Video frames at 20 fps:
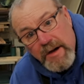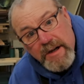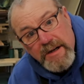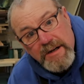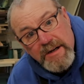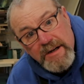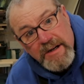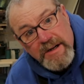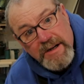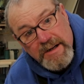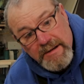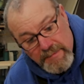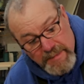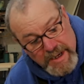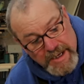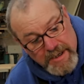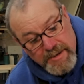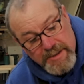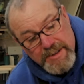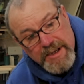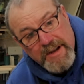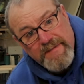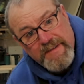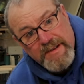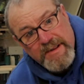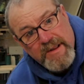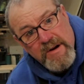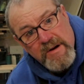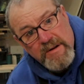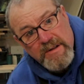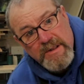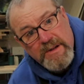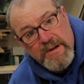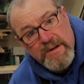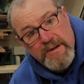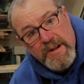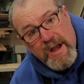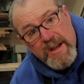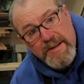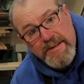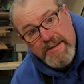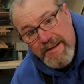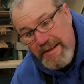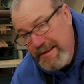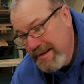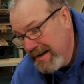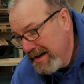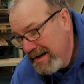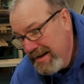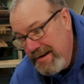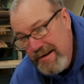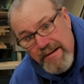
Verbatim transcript: Uh, make yourself a long little nozzly thing.